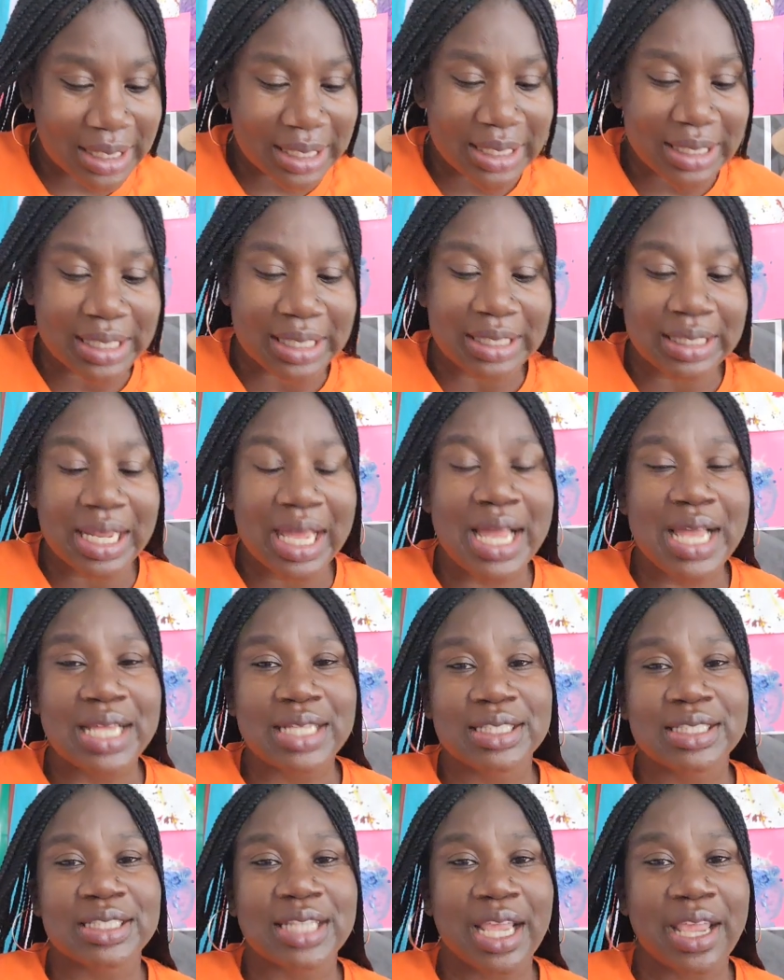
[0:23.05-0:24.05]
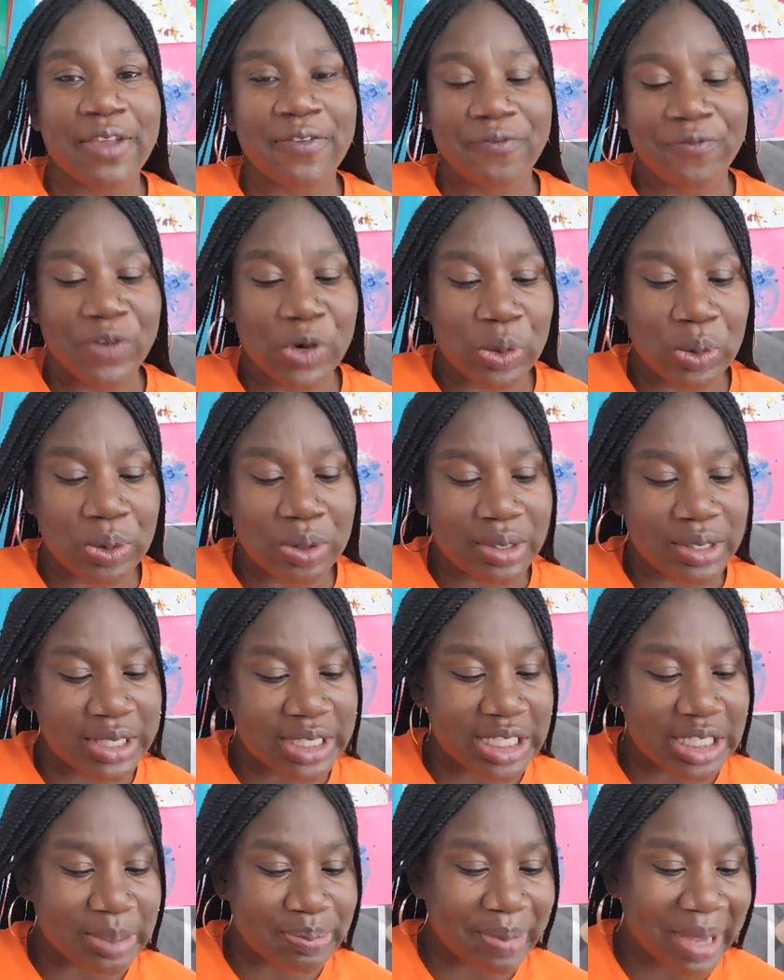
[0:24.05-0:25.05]
it's the line, shape, form,
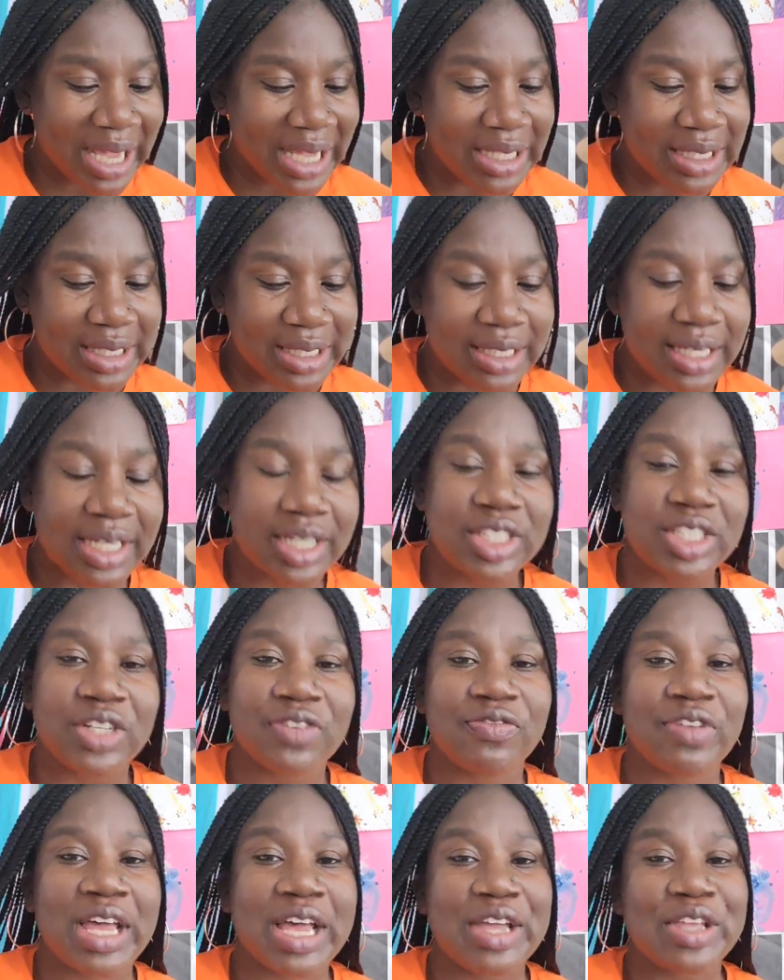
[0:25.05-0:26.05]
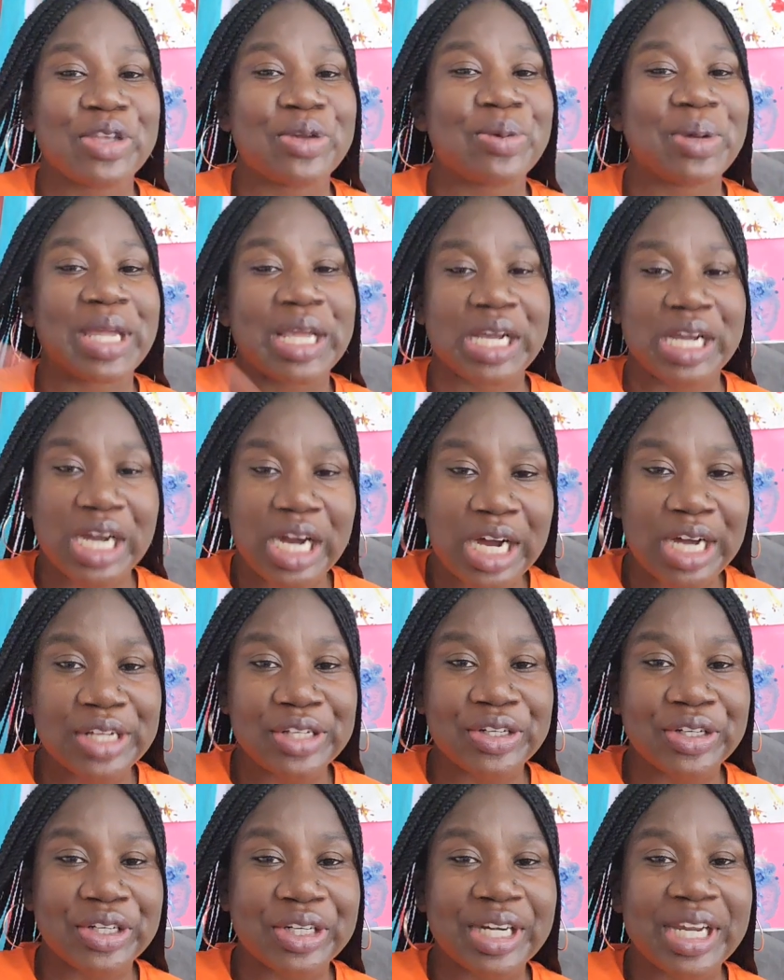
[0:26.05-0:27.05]
space, texture, value, and
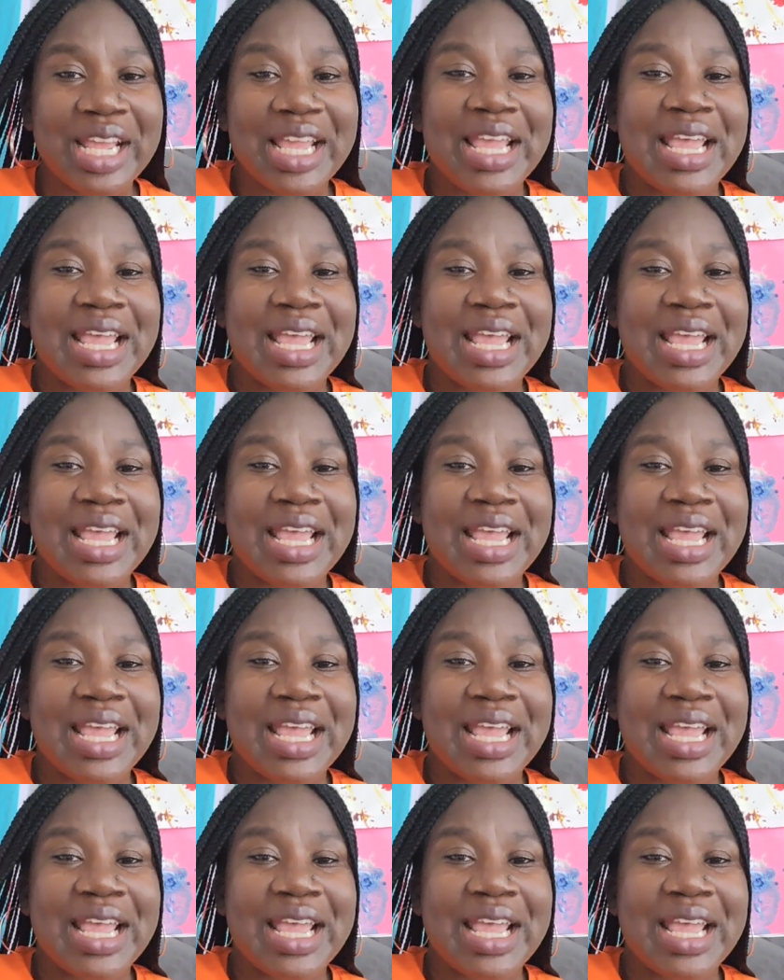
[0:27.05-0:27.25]
color.